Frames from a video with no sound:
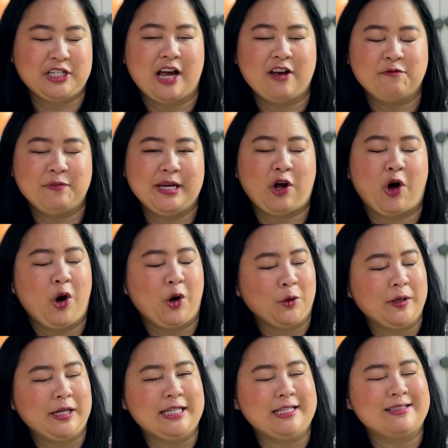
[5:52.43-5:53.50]
I've made
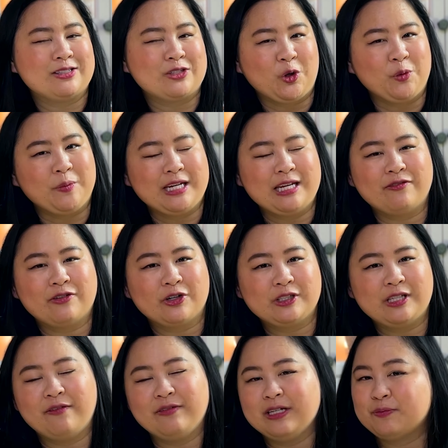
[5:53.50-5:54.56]
already so many of her
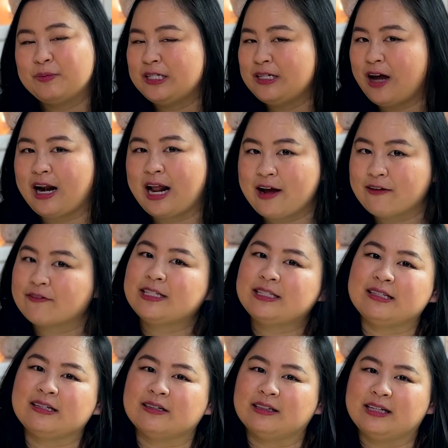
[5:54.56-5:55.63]
Loveys, but not every
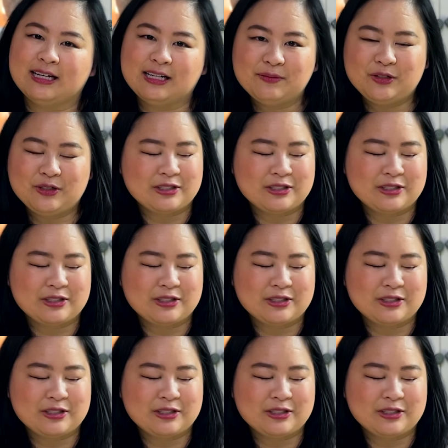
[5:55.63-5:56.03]
single animal.